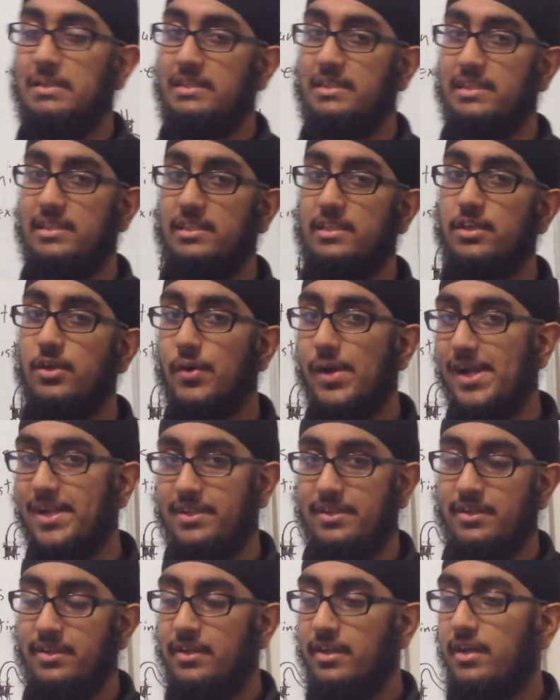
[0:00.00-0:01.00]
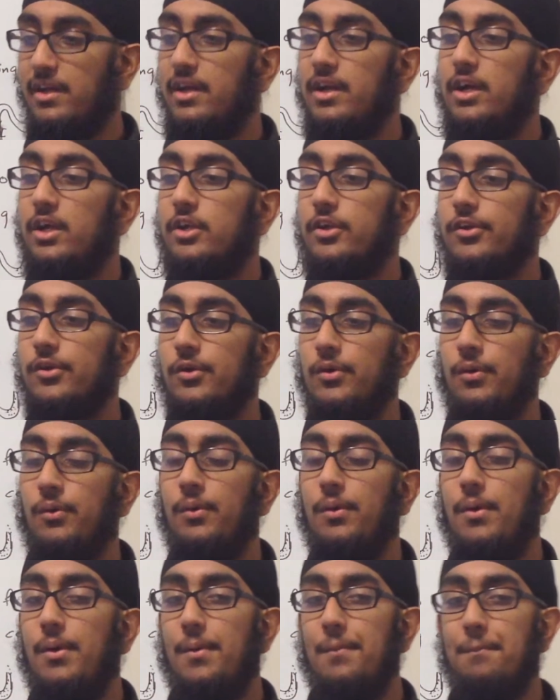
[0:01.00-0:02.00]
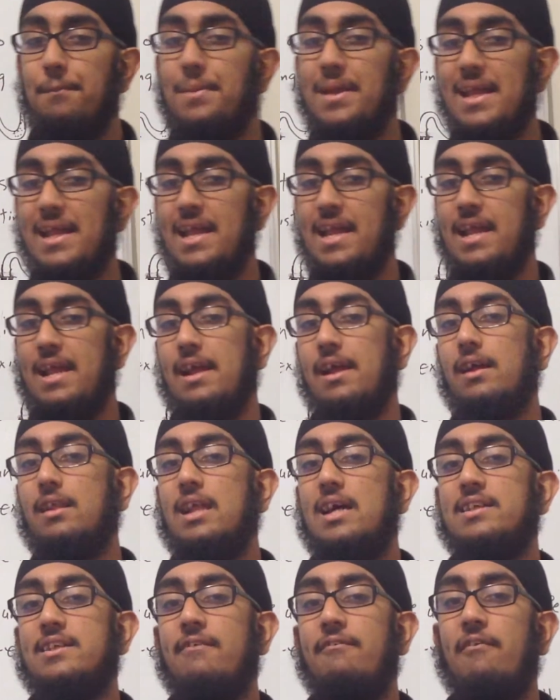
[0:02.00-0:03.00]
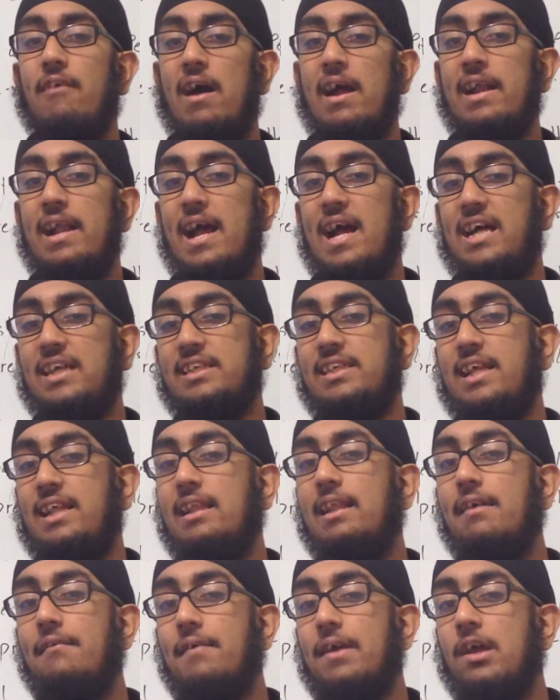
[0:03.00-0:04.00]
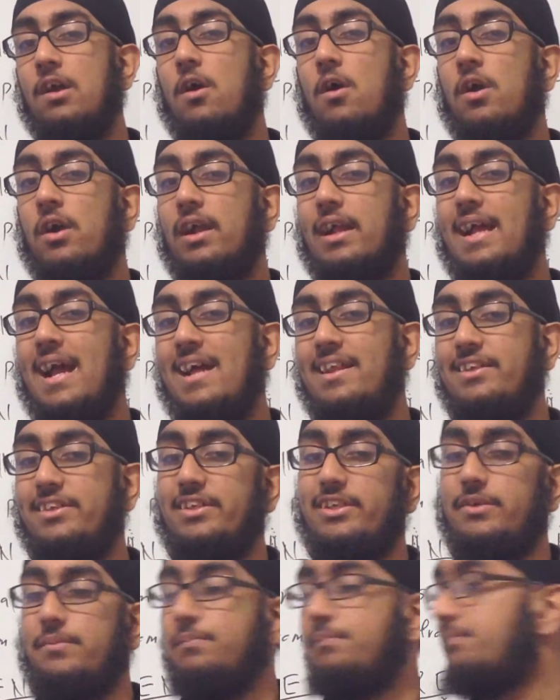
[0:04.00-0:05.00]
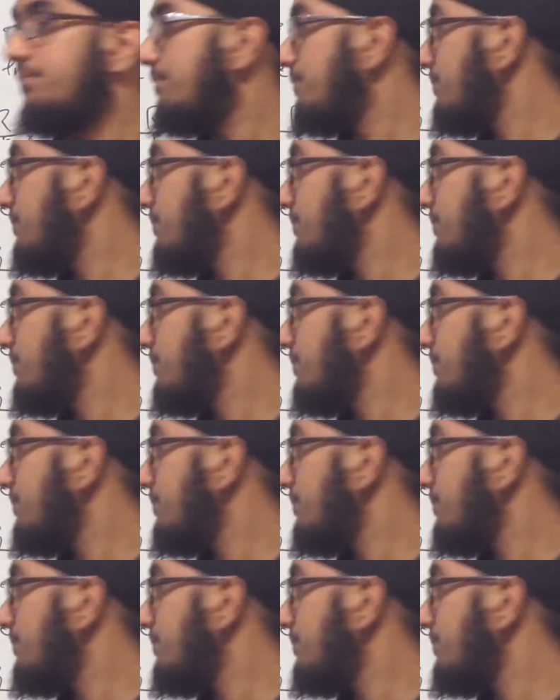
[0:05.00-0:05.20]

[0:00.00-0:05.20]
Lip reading: Mrs. Gran, to be classified as a living organism.